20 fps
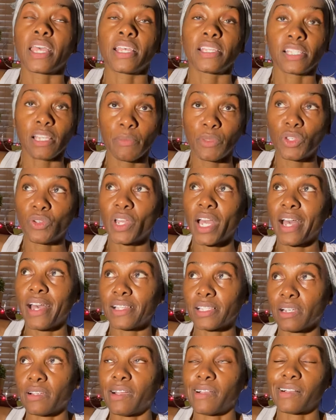some of you
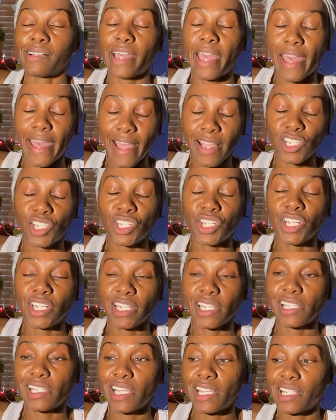guys are actually going
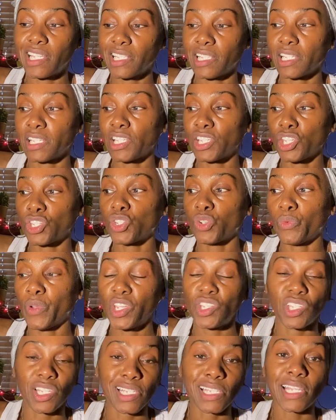to see that the
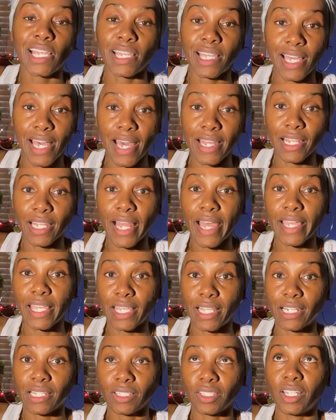situations can kind of like
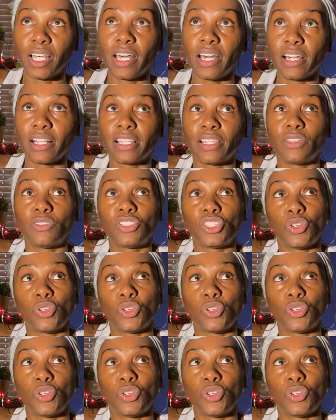get a little ugly.